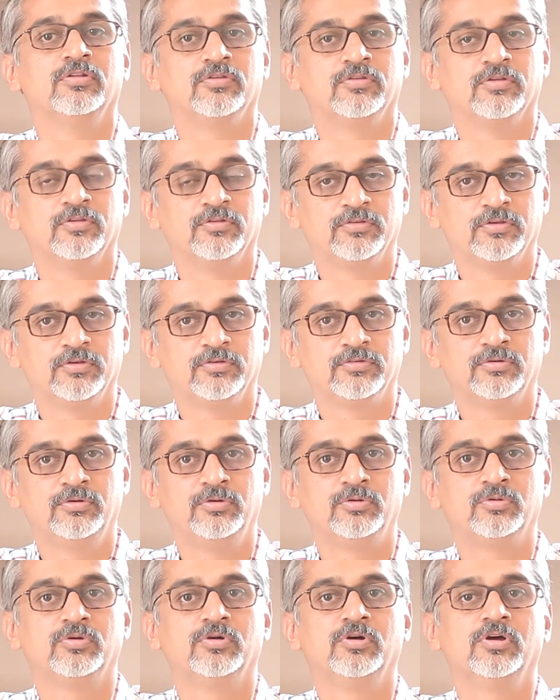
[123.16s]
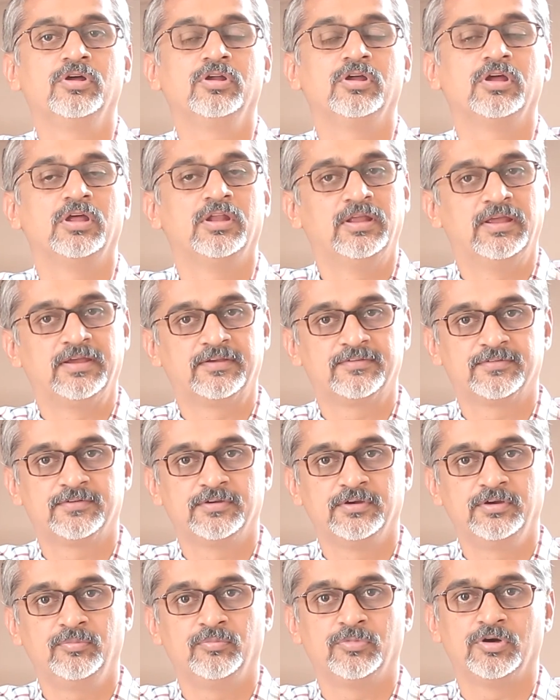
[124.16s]
sensation to an
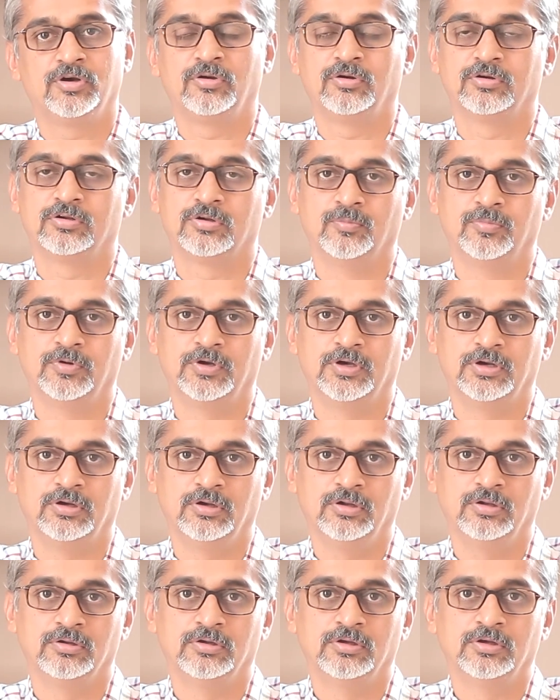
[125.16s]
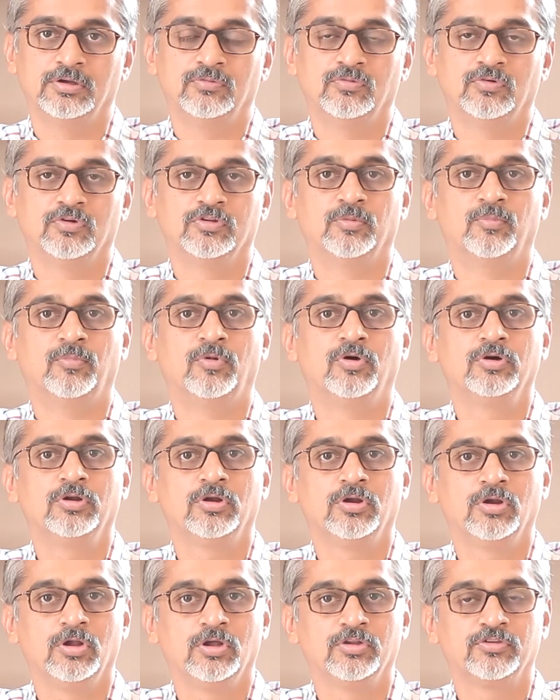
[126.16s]
extent but not completely. But the
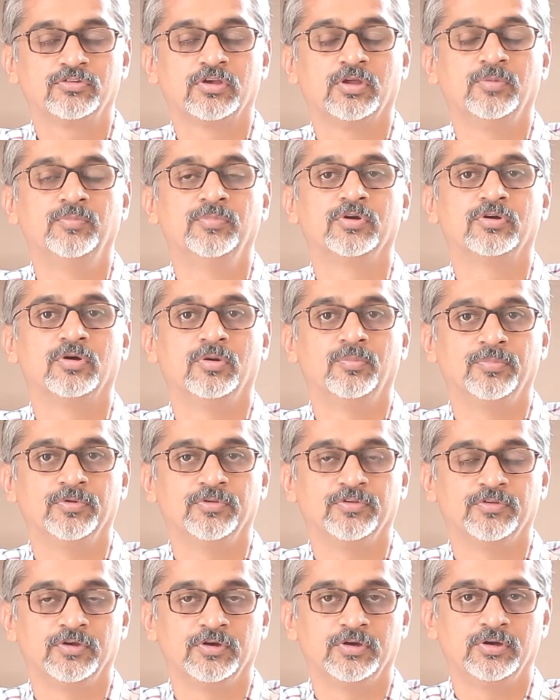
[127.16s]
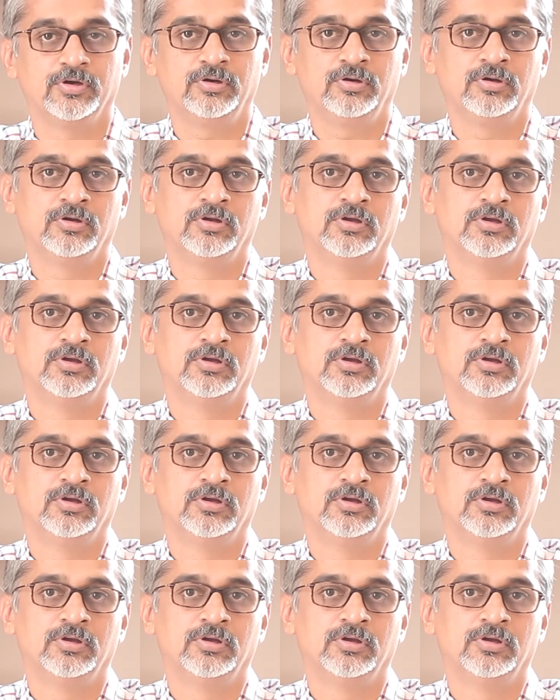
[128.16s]
motor loss can be compensated.